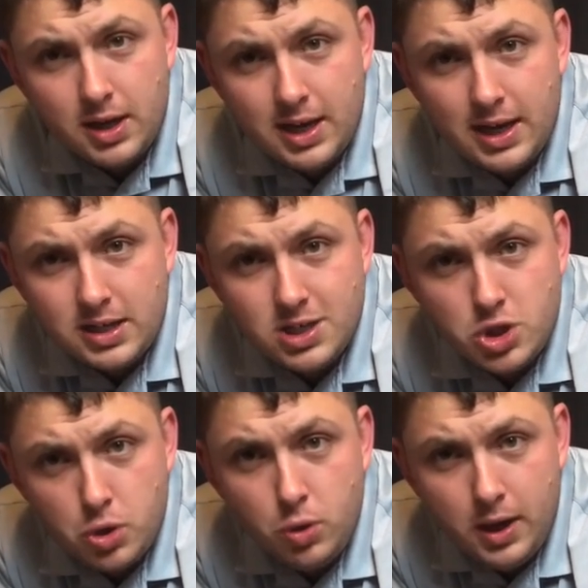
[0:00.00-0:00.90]
connected
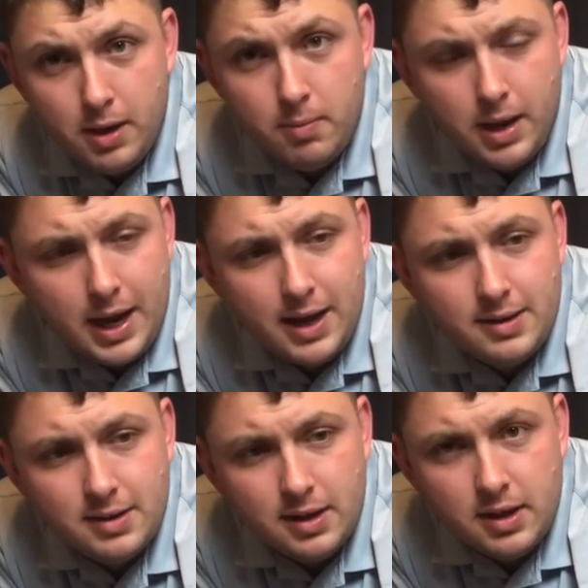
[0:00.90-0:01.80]
to him,
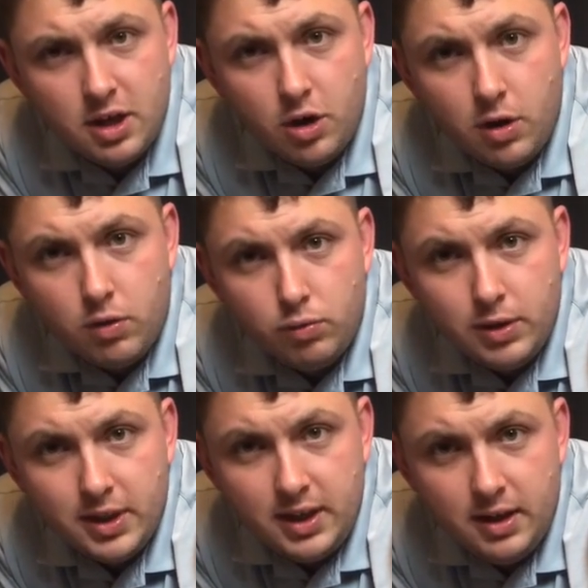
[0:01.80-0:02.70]
and
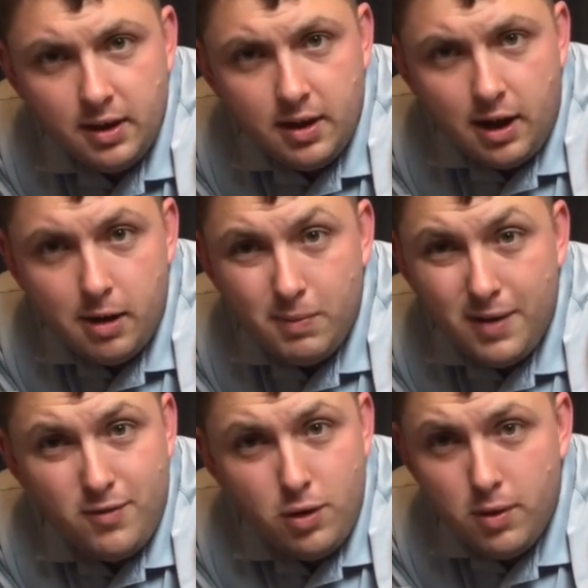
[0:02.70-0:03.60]
really,
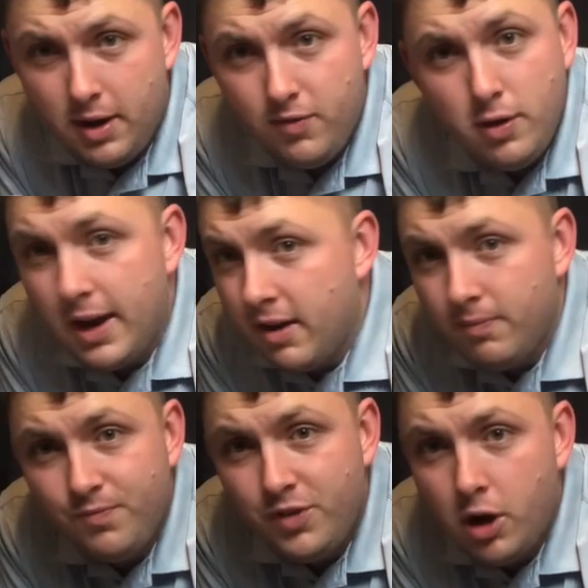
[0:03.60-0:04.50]
if you're
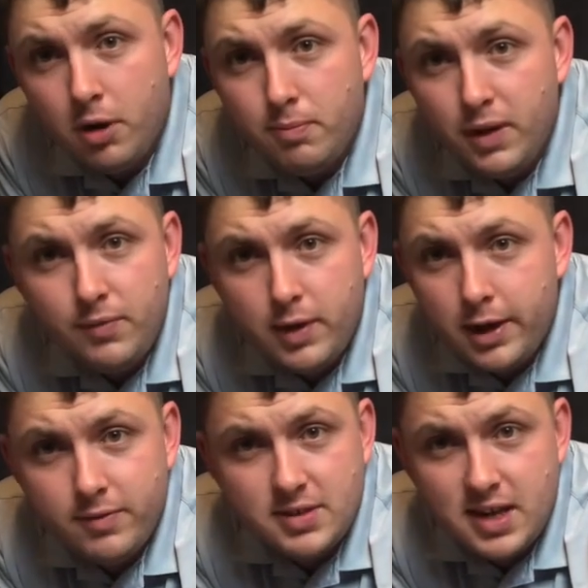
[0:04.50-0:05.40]
not a big
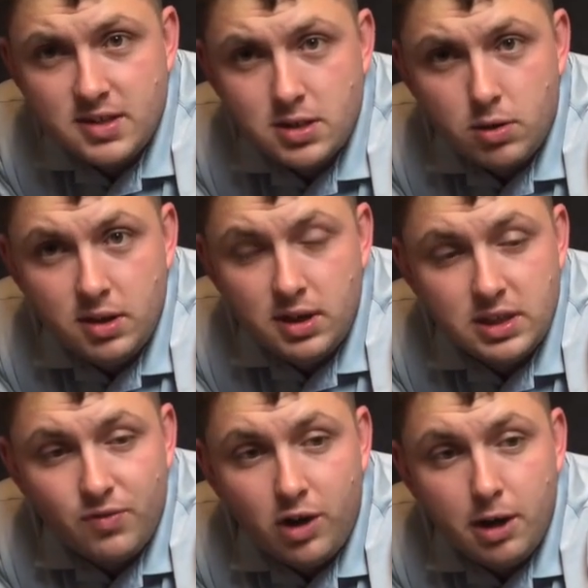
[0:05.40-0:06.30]
fan of Assassin's Creed,
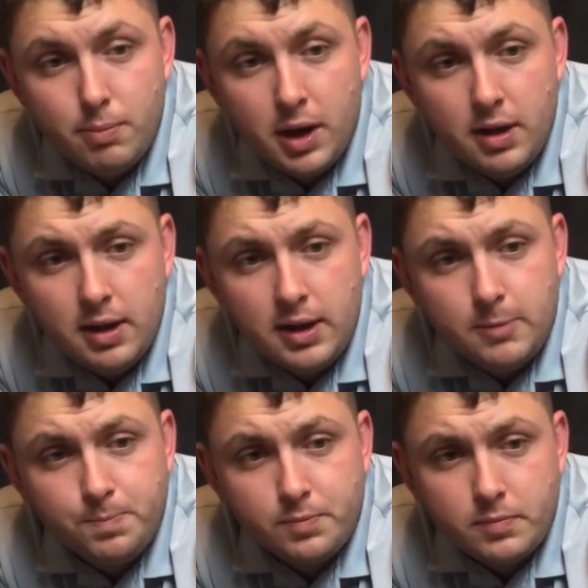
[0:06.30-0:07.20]
that's fine. But
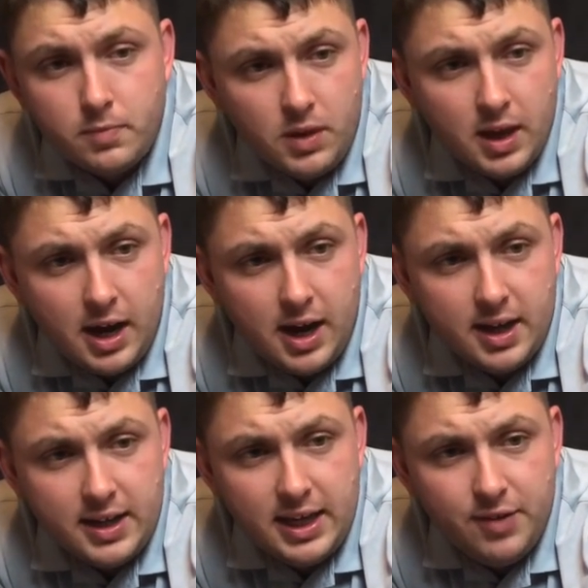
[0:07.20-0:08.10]

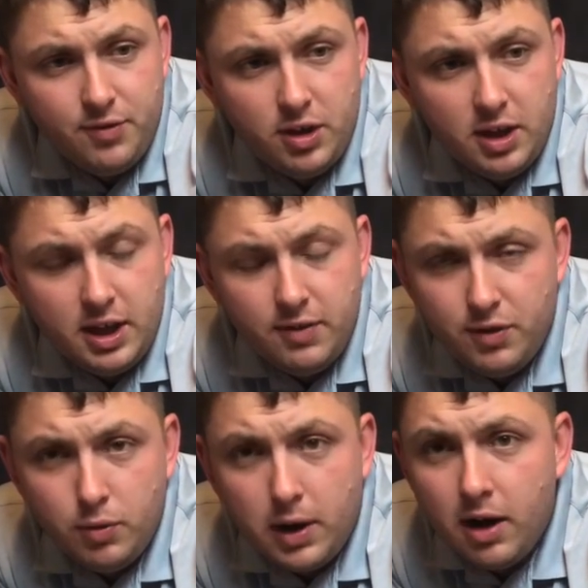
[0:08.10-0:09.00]

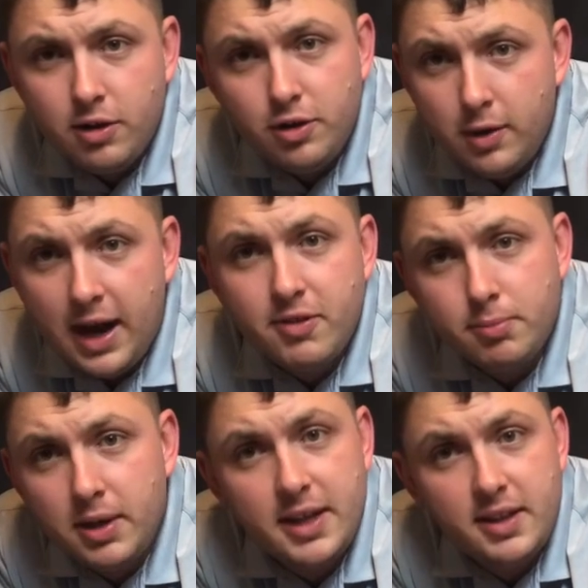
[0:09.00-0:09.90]
if you are and you
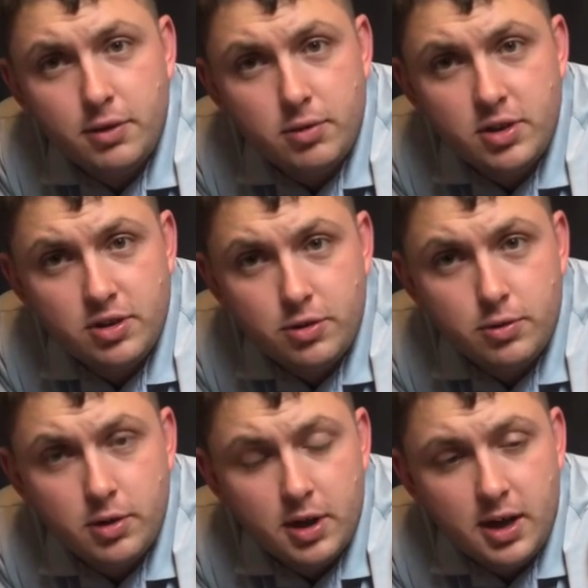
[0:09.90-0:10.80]
haven't played the
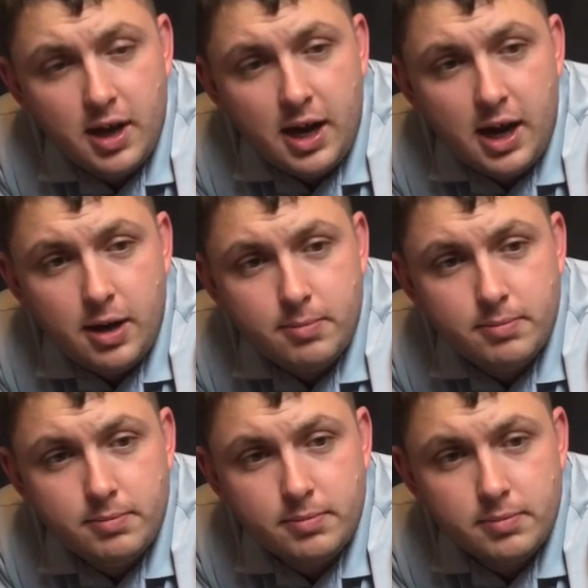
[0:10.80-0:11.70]
original
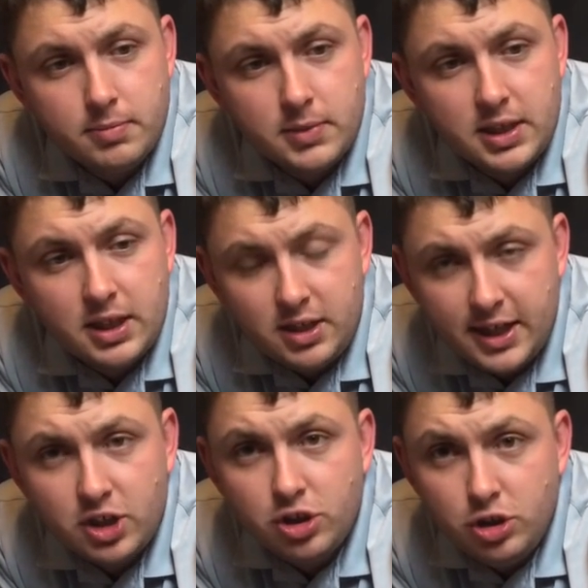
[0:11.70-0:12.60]

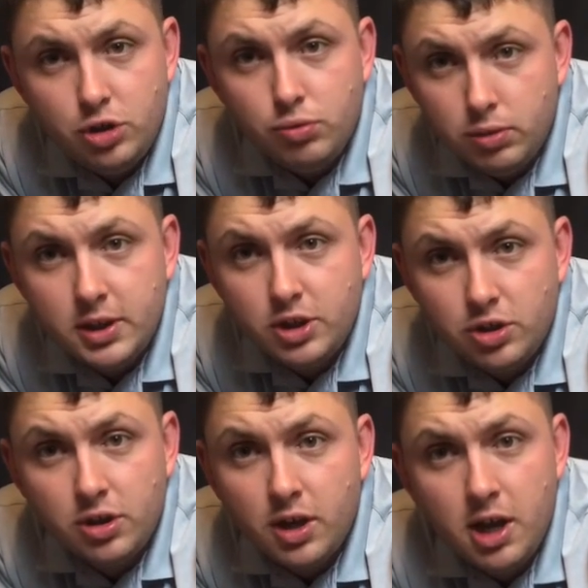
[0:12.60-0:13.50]
collection, you really
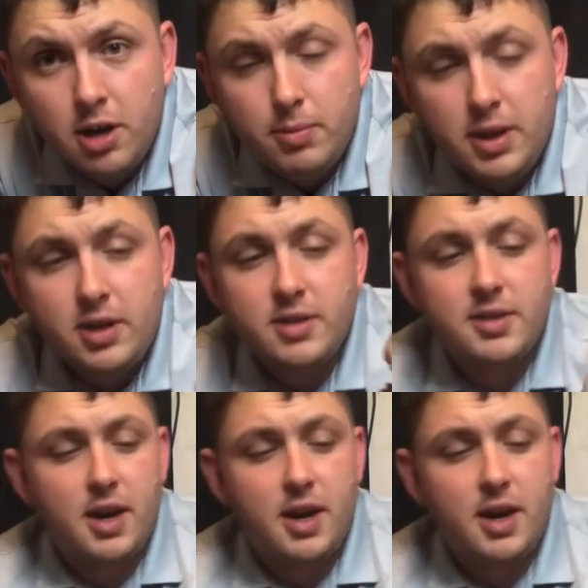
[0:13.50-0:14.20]
should, because